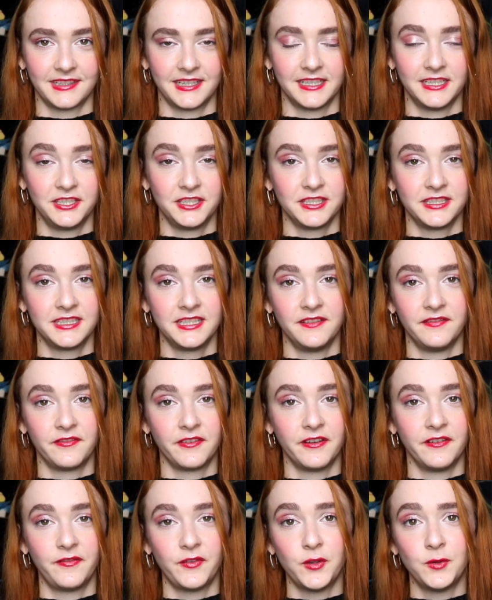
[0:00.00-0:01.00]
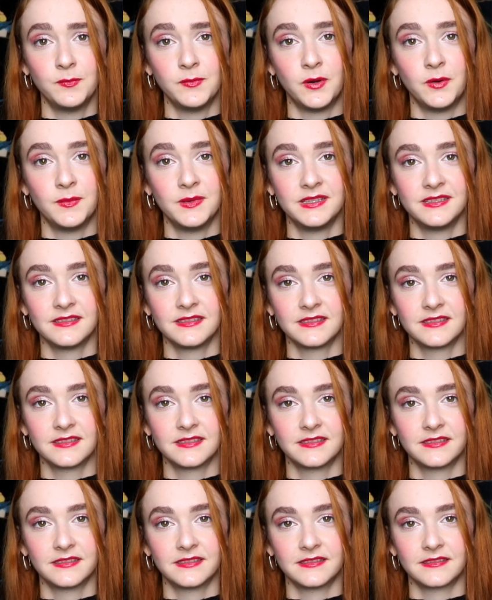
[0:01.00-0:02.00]
And just sit for a few
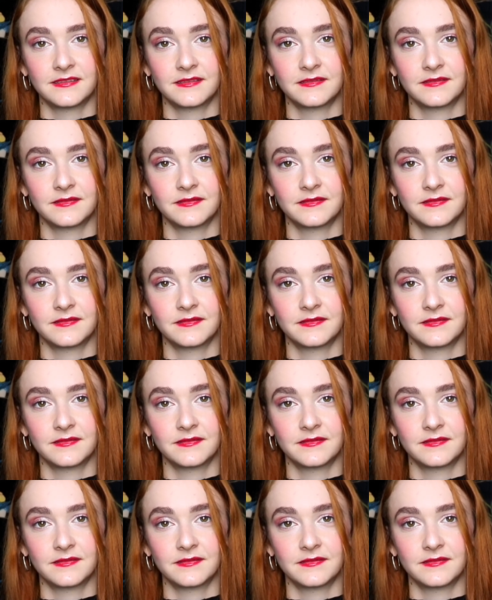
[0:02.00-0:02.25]
moments,